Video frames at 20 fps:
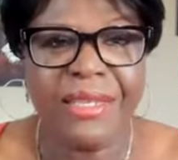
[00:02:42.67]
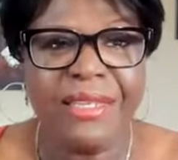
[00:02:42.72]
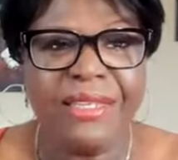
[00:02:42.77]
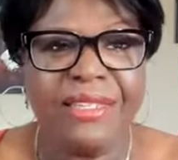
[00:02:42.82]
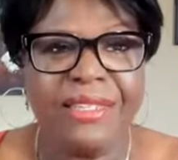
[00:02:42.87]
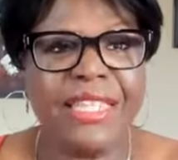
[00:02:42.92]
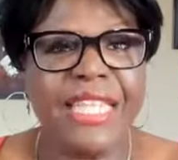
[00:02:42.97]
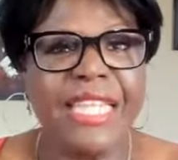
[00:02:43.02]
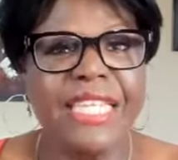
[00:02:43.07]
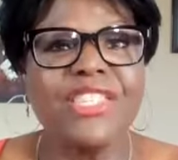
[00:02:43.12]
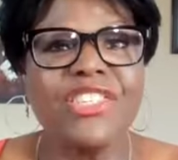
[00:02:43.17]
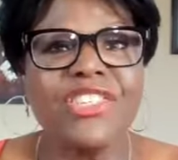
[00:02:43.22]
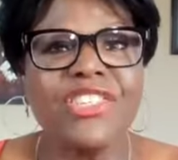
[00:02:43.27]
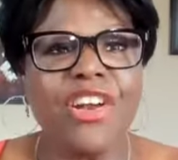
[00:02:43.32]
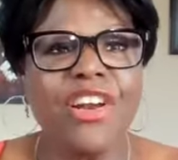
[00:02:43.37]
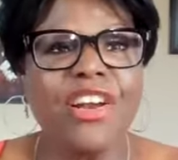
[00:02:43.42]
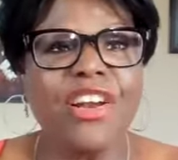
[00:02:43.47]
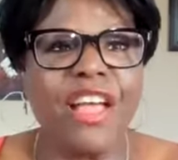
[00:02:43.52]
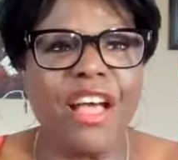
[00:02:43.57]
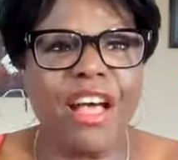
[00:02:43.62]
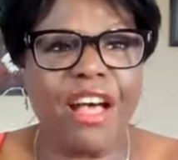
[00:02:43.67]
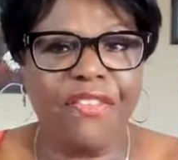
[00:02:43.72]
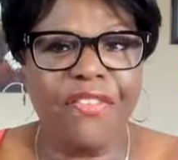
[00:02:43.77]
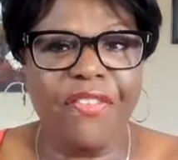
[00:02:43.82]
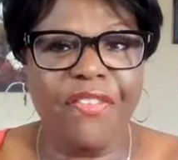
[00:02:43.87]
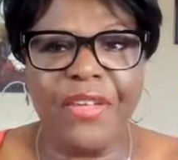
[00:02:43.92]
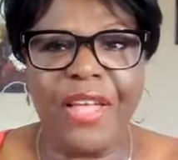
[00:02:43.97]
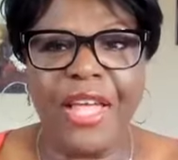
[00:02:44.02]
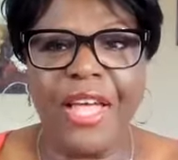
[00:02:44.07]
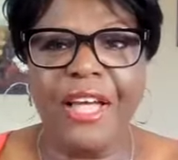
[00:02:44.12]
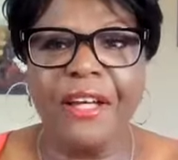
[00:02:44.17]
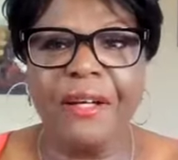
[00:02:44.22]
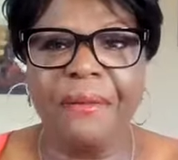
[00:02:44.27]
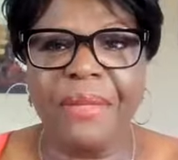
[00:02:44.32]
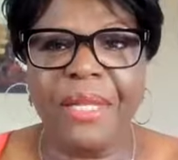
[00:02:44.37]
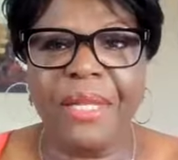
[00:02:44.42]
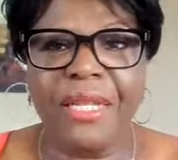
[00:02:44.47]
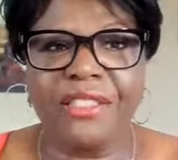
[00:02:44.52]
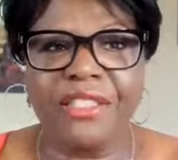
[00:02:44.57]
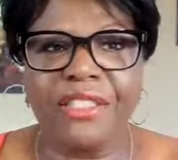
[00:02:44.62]
So let's start
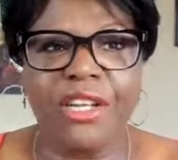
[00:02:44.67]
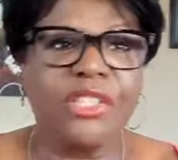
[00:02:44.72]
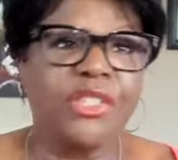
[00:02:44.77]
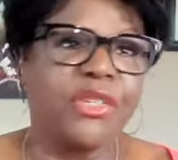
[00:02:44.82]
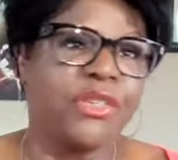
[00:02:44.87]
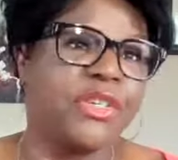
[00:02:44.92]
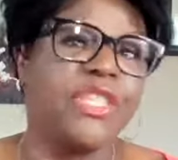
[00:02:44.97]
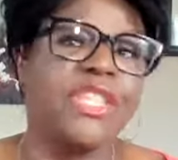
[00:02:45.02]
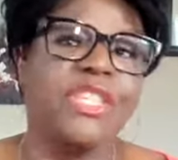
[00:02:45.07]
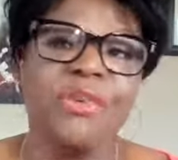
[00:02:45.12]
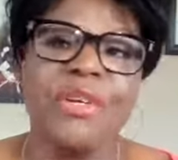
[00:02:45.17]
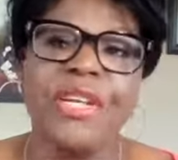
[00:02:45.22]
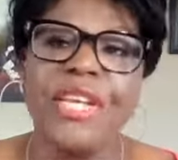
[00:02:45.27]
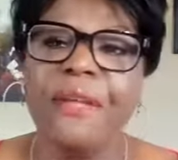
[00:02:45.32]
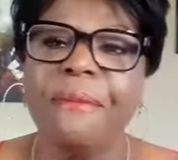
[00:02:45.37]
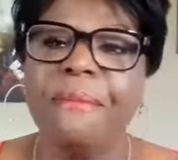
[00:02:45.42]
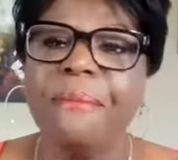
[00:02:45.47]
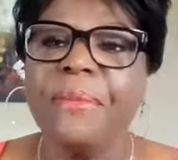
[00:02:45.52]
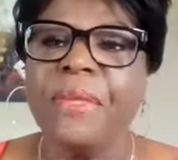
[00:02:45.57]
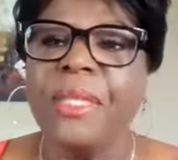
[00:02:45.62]
off, Dr. Katrina.